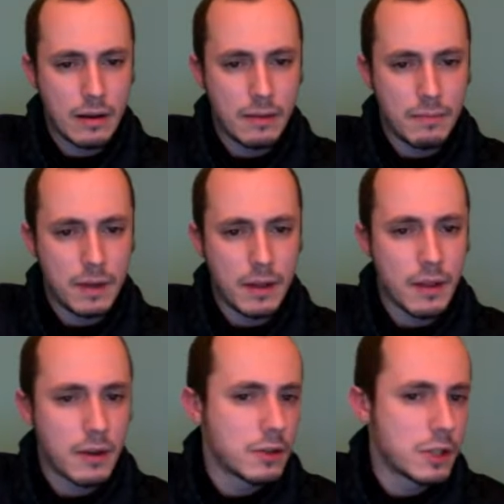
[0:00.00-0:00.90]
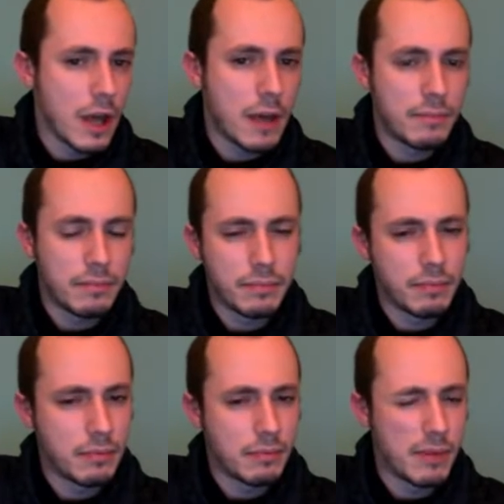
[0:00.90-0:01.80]
being in a good shape,
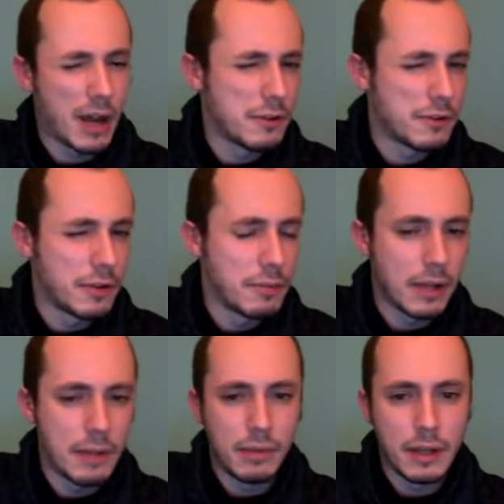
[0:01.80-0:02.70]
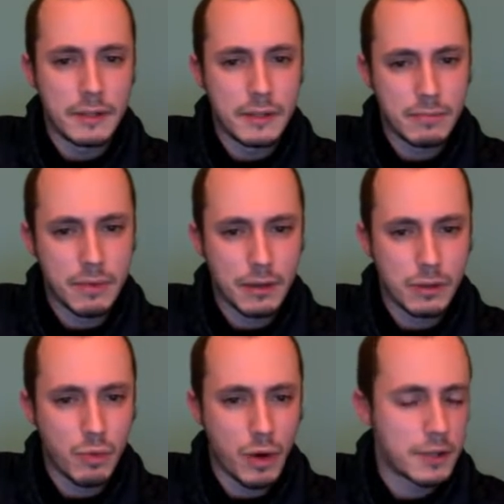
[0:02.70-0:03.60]
I usually play Blitz, because
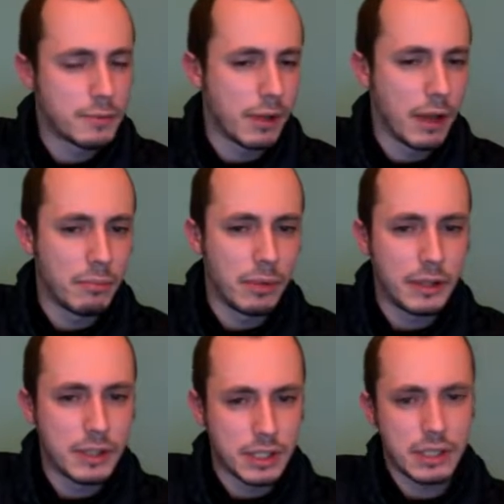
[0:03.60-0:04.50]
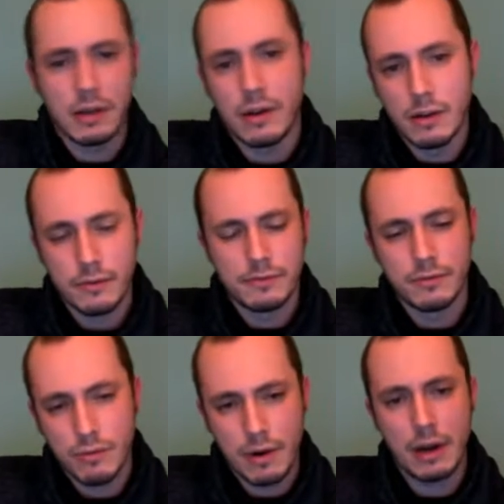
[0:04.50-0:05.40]
what is playing Blitz is kind of
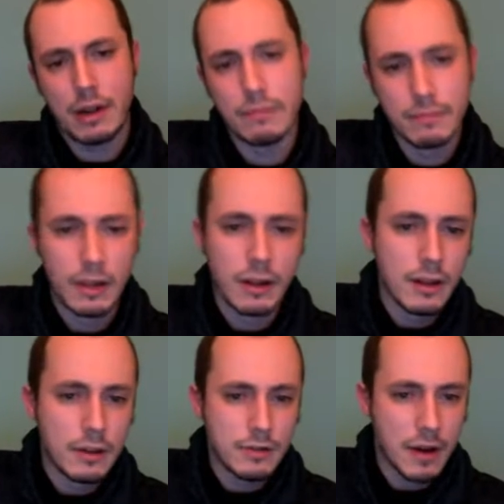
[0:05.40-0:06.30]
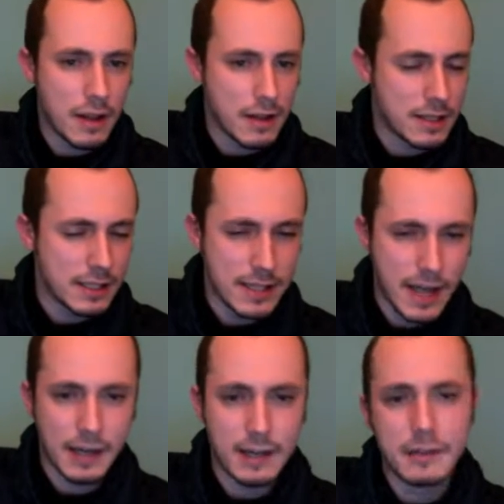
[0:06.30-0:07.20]
training this
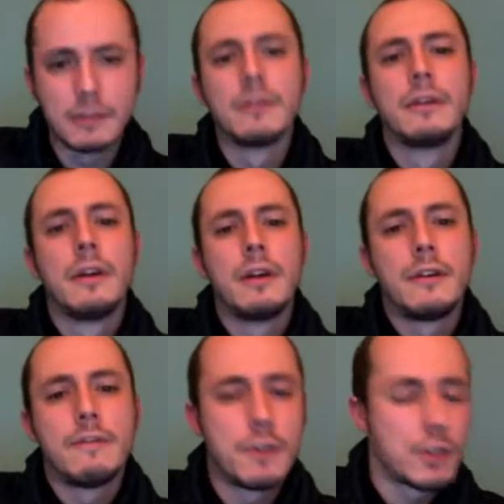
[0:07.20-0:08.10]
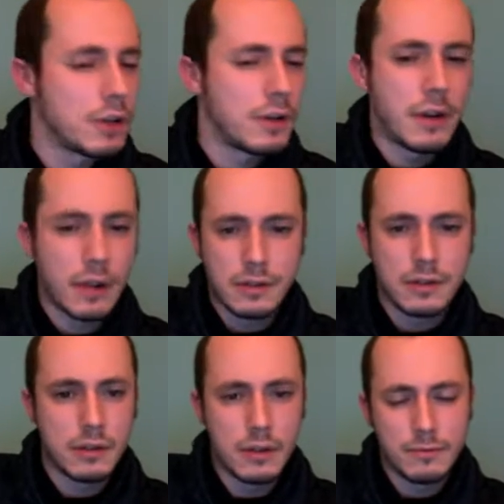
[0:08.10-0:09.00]
tactical vision and so
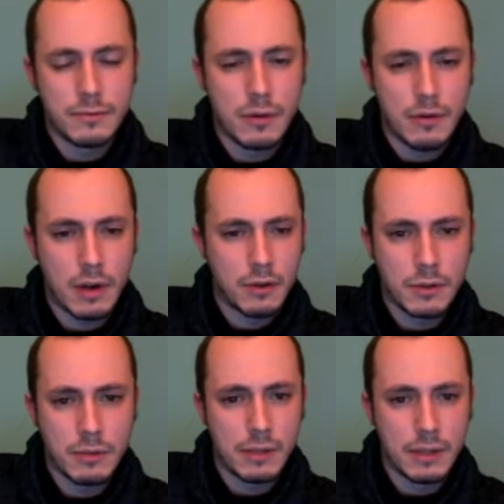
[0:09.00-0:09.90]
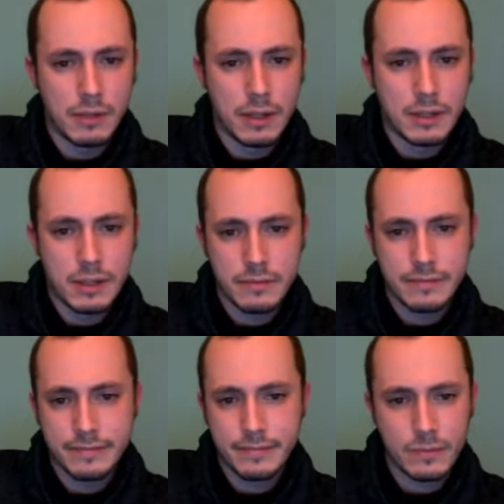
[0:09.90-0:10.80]
on. So I usually play Blitz,
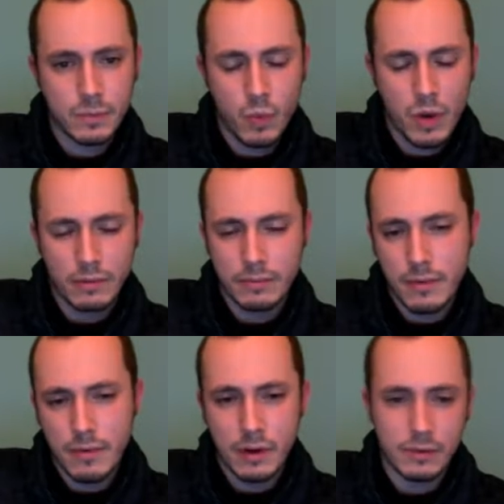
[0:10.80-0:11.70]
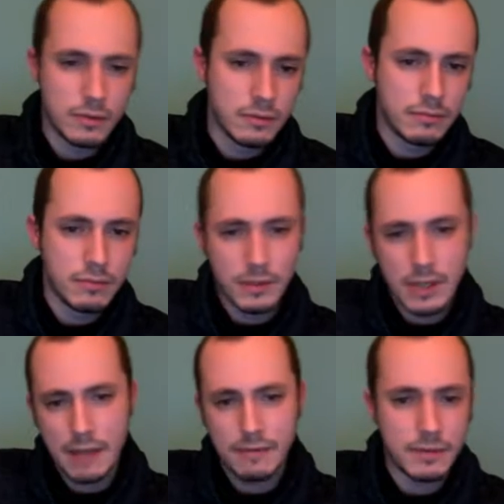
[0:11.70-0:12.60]
around
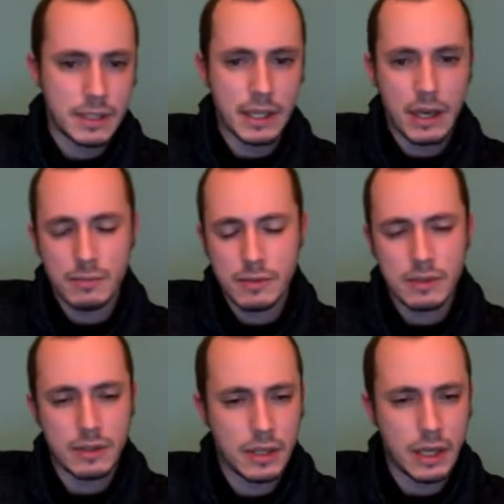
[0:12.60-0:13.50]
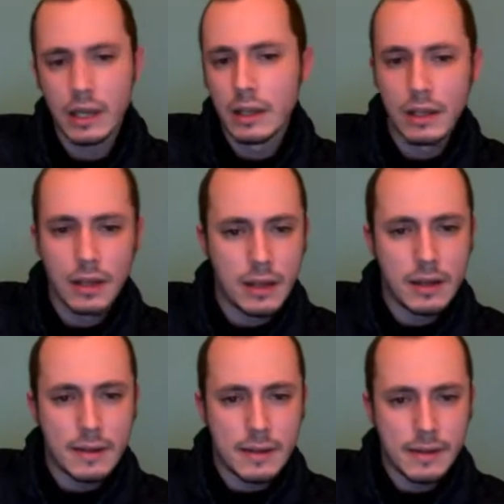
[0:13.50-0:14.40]
10-15 games a day,
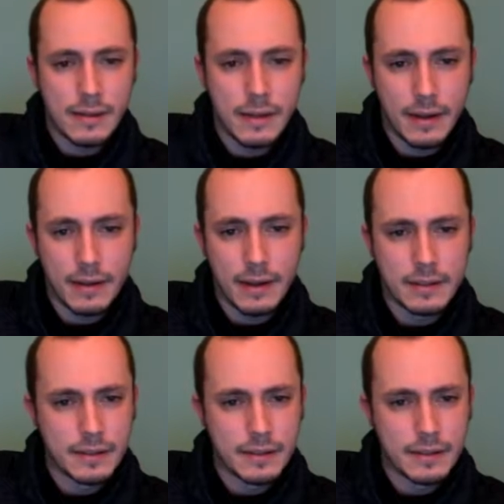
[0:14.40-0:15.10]
something like that.